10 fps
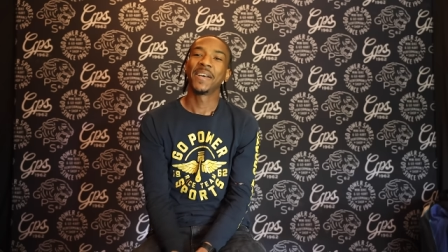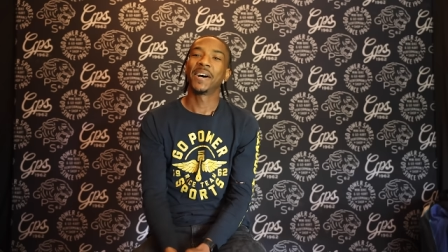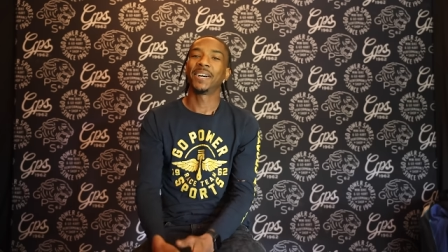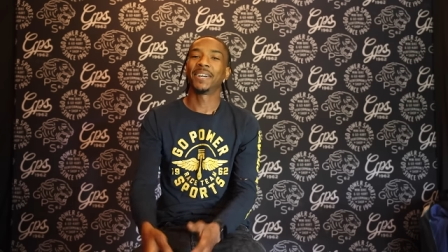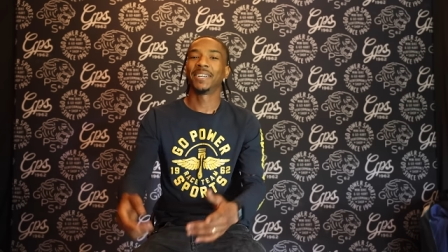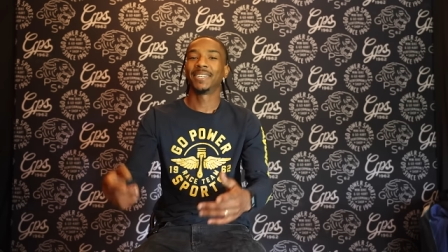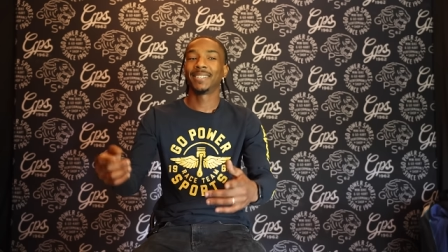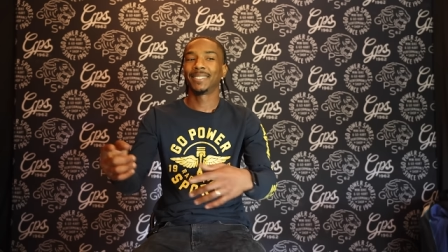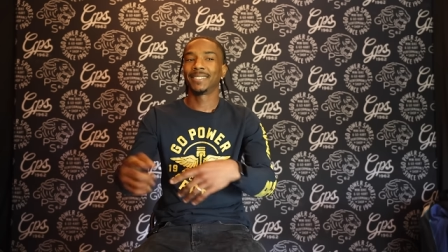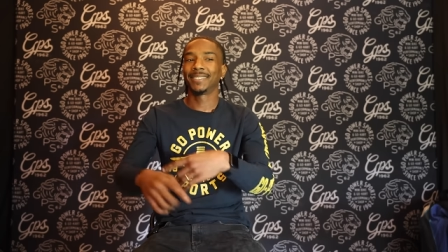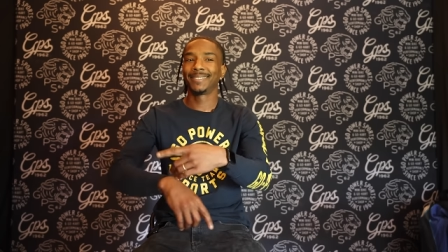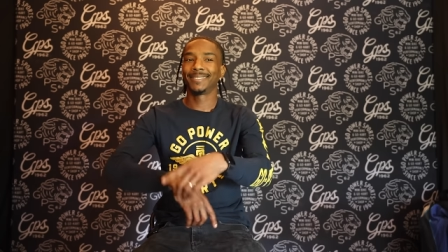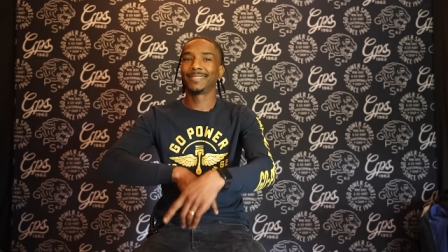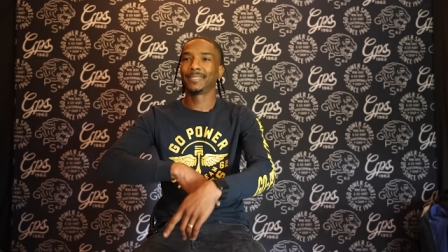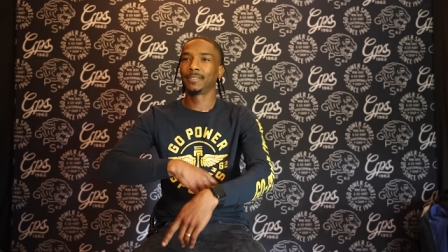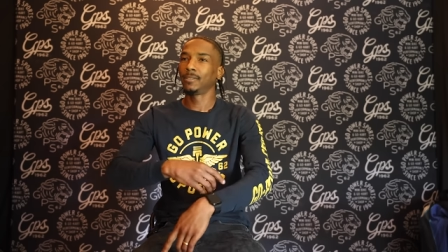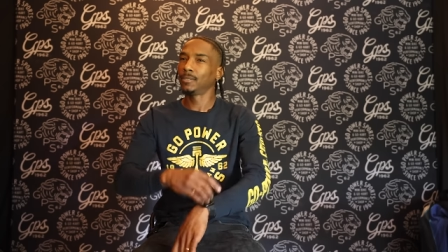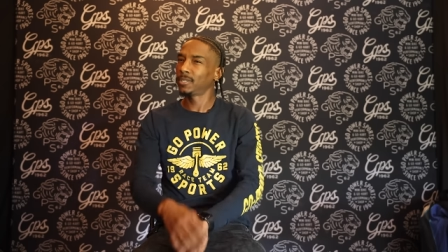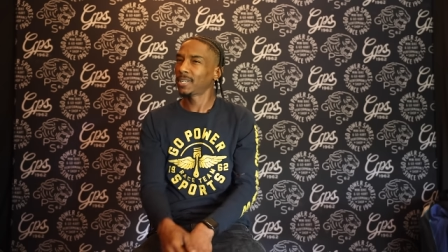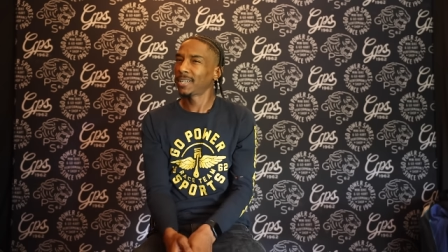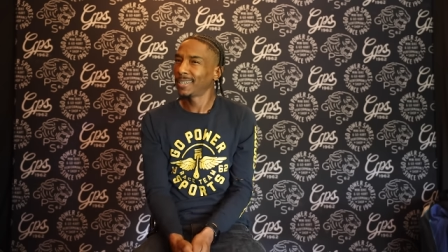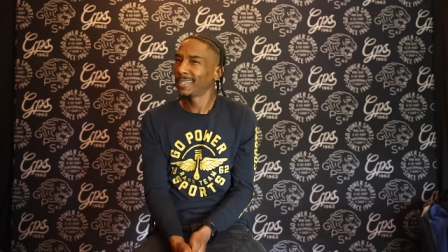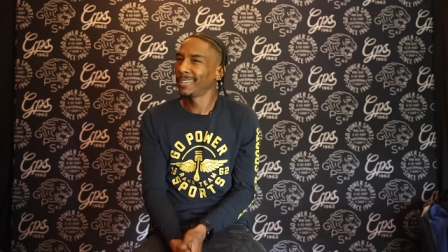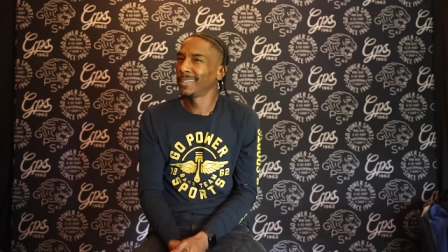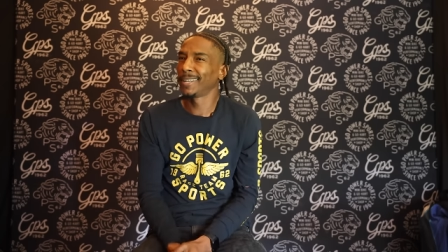up. Say that again.